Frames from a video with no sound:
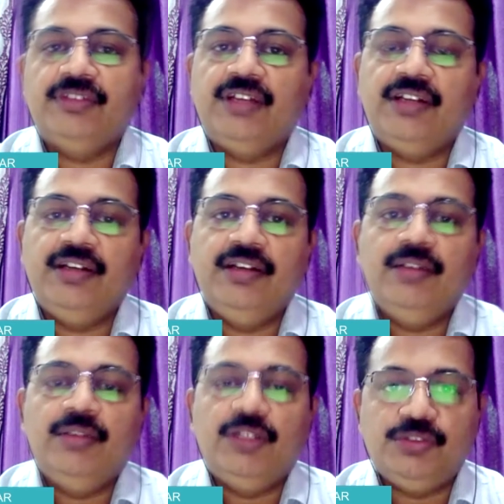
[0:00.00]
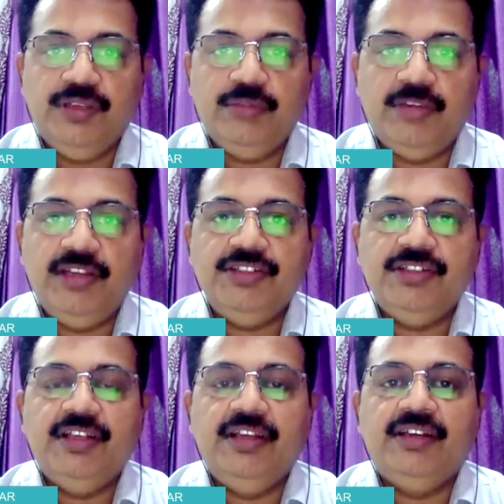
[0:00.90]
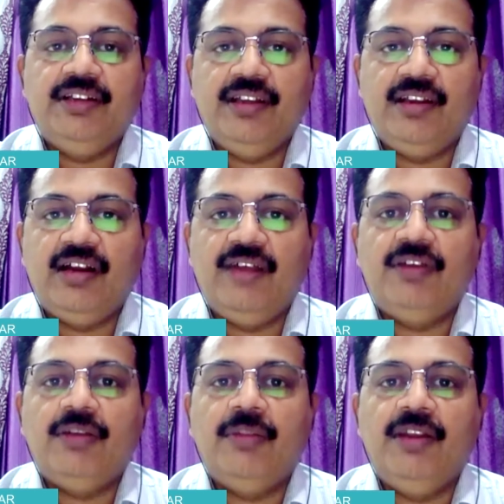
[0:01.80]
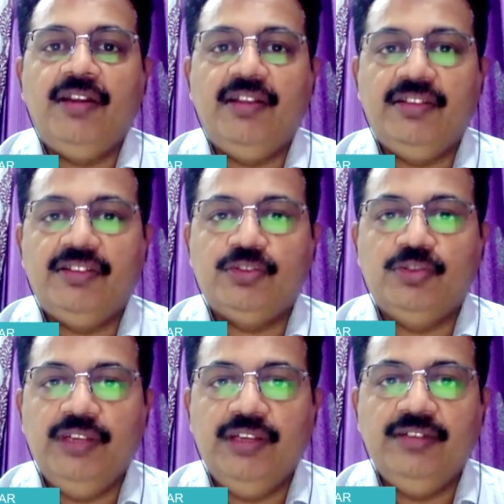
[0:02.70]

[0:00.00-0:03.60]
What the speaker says: started pursuing my engineering career after my 10th schooling.